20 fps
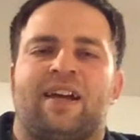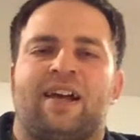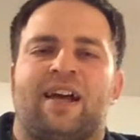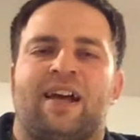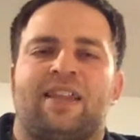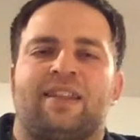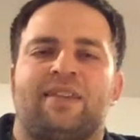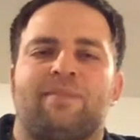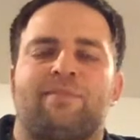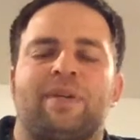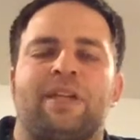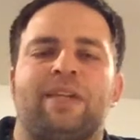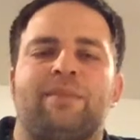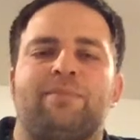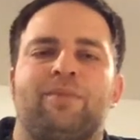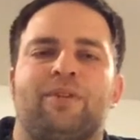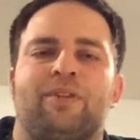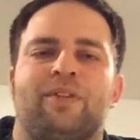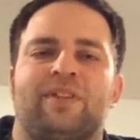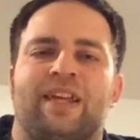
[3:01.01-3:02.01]
the
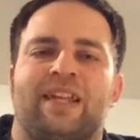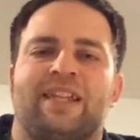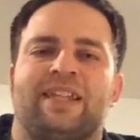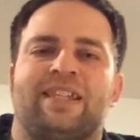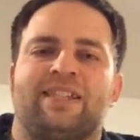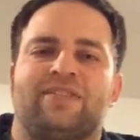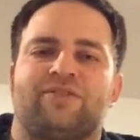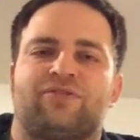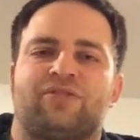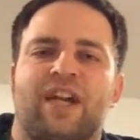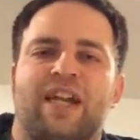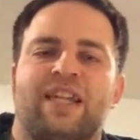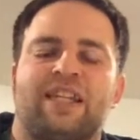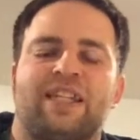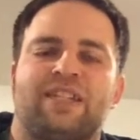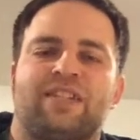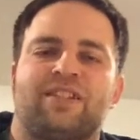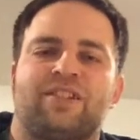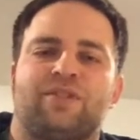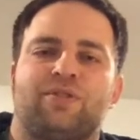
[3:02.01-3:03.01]
people that he's
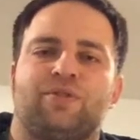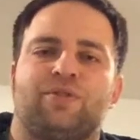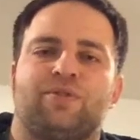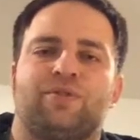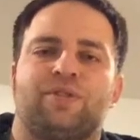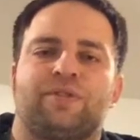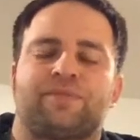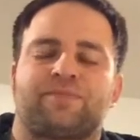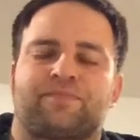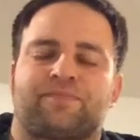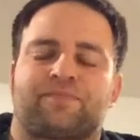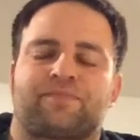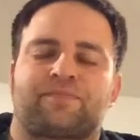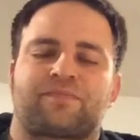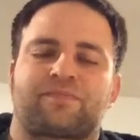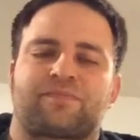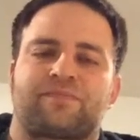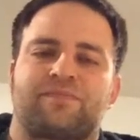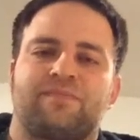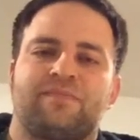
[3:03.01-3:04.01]
writing to,
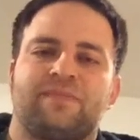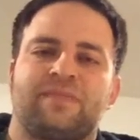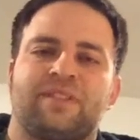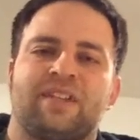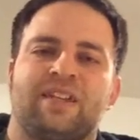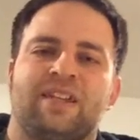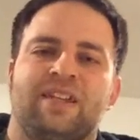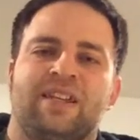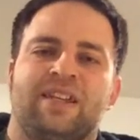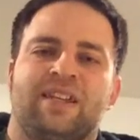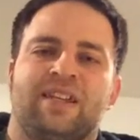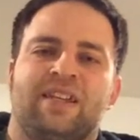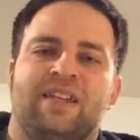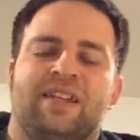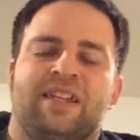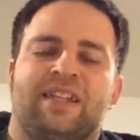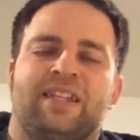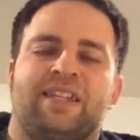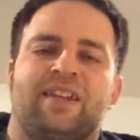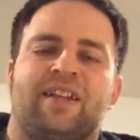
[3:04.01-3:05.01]

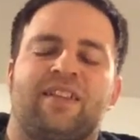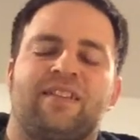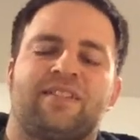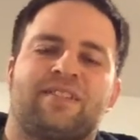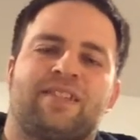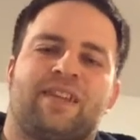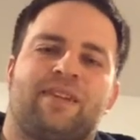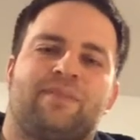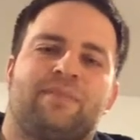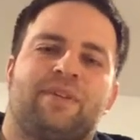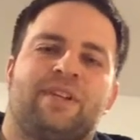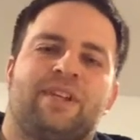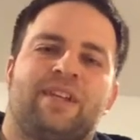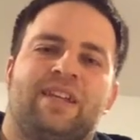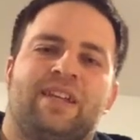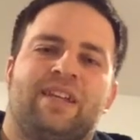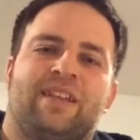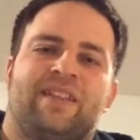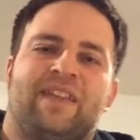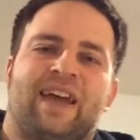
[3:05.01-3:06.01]
he tells them
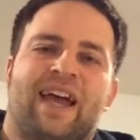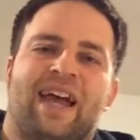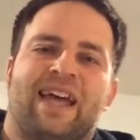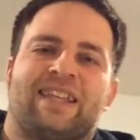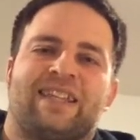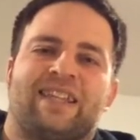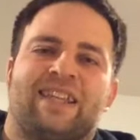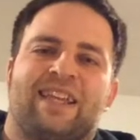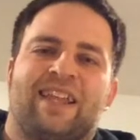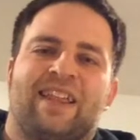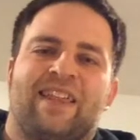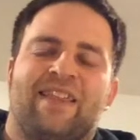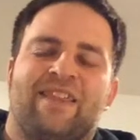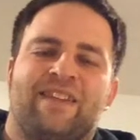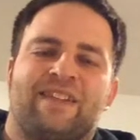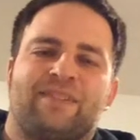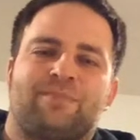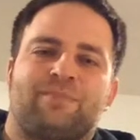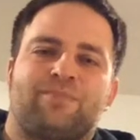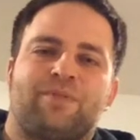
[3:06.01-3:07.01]
that
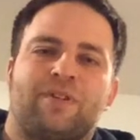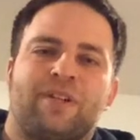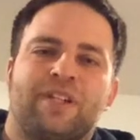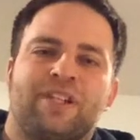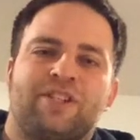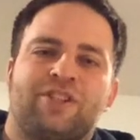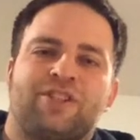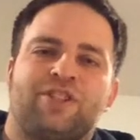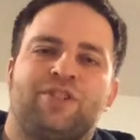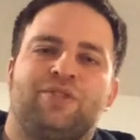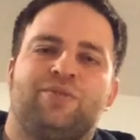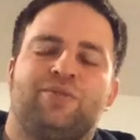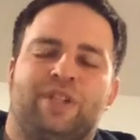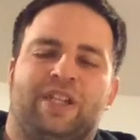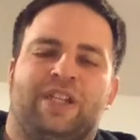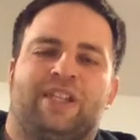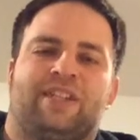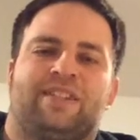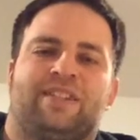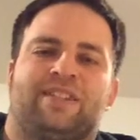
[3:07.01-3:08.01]
their issue
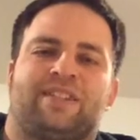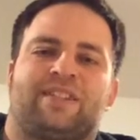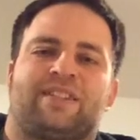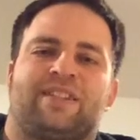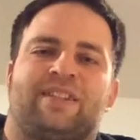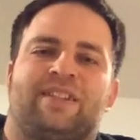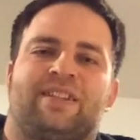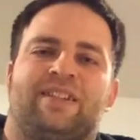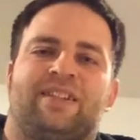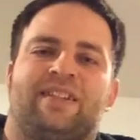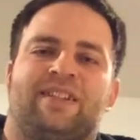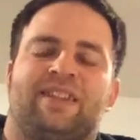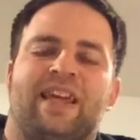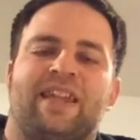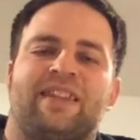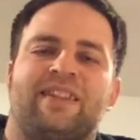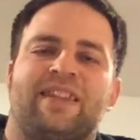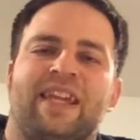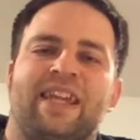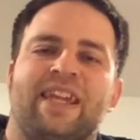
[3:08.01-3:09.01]
is
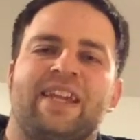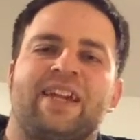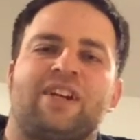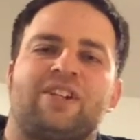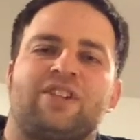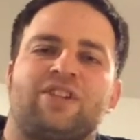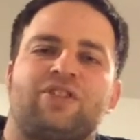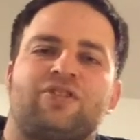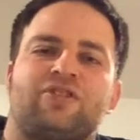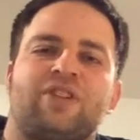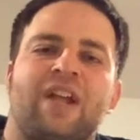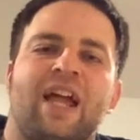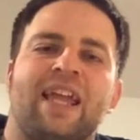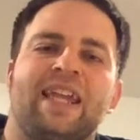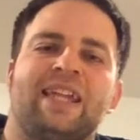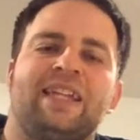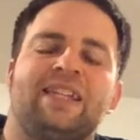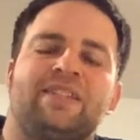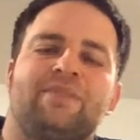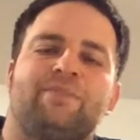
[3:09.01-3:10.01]
that they are
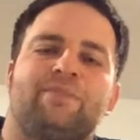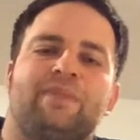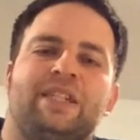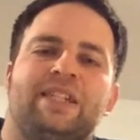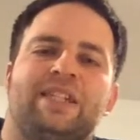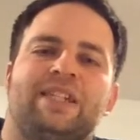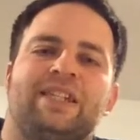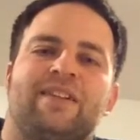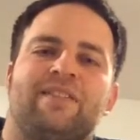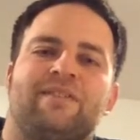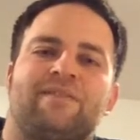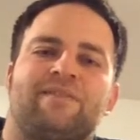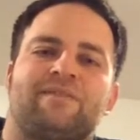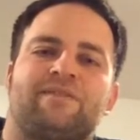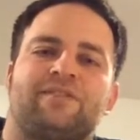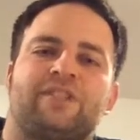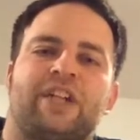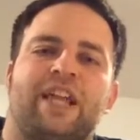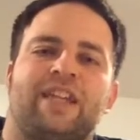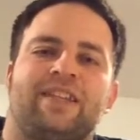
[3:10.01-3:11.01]
trying to be
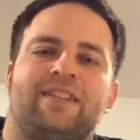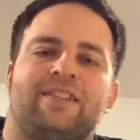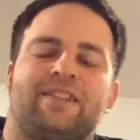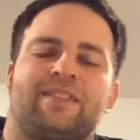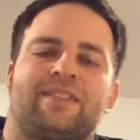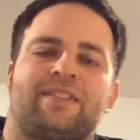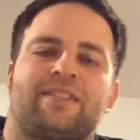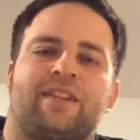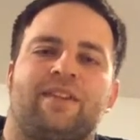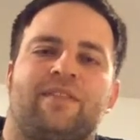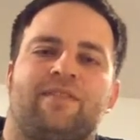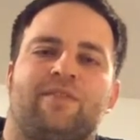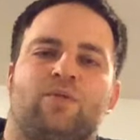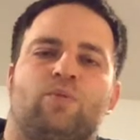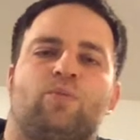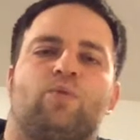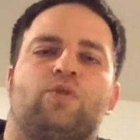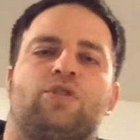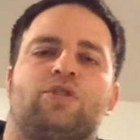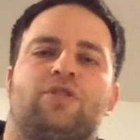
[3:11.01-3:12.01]
friends of the
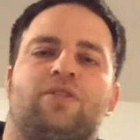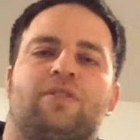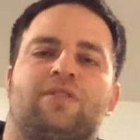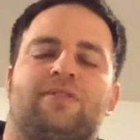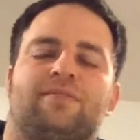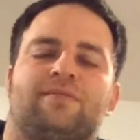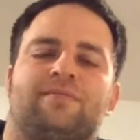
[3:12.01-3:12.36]
world.